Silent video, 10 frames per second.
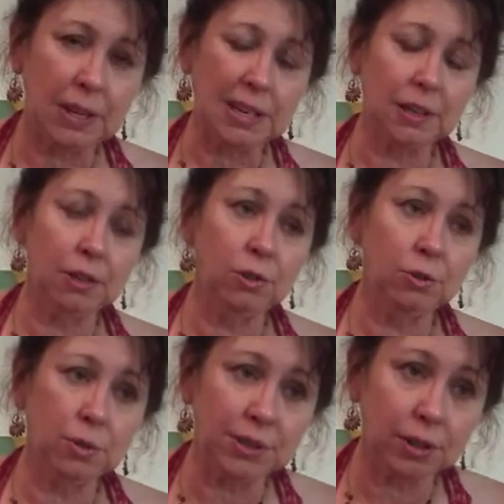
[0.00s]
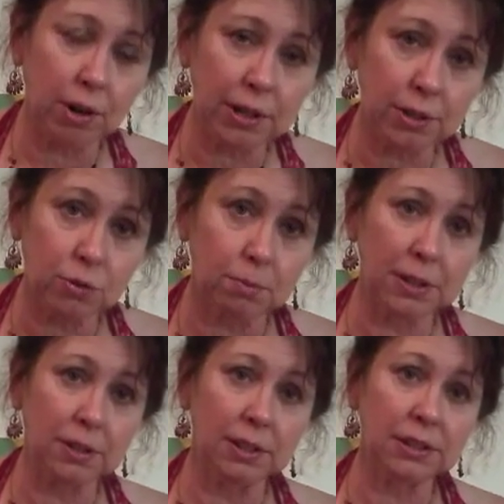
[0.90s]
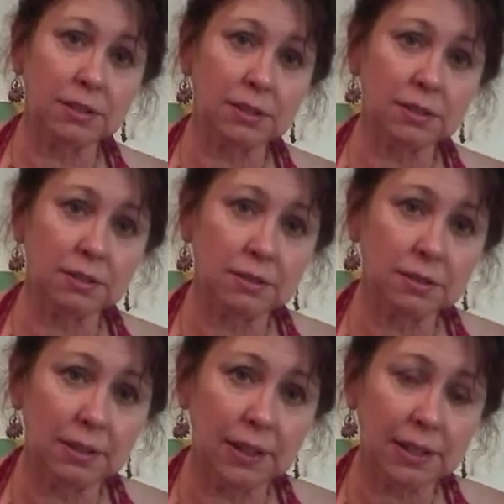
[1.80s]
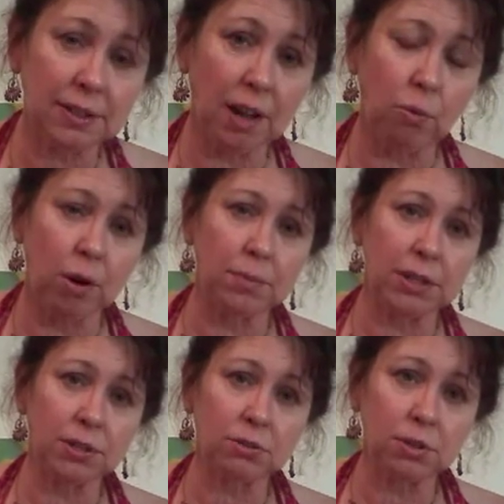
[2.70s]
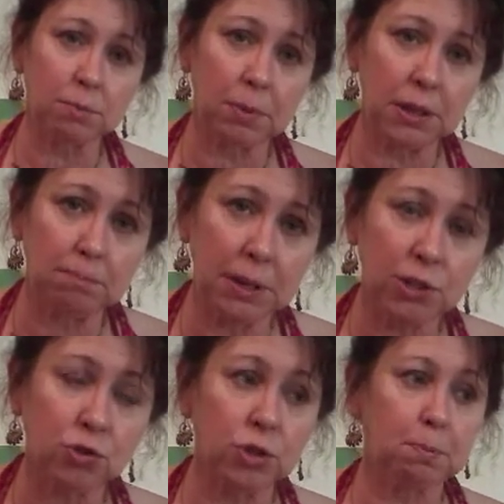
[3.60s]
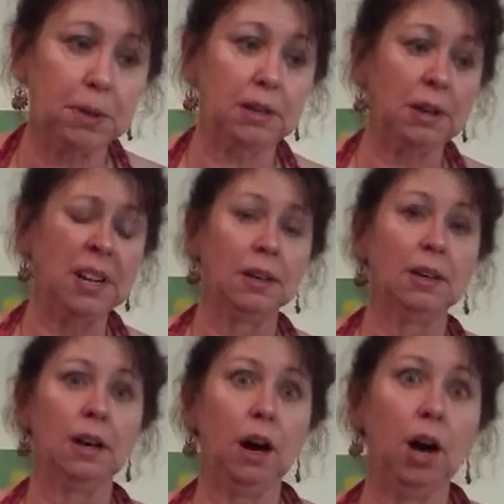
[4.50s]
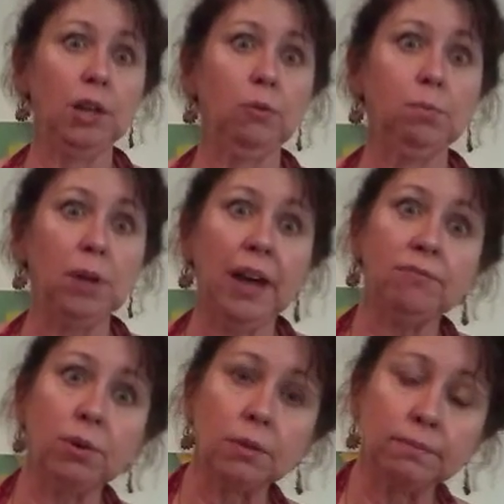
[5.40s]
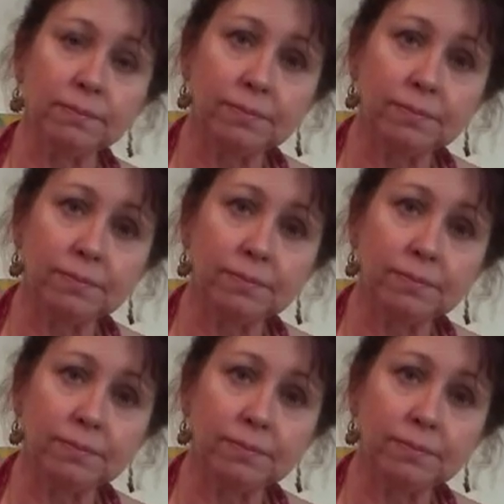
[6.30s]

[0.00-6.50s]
He who is the greatest will be the least. And that's not what ministry's been. Ministry's been a Hollywood platform.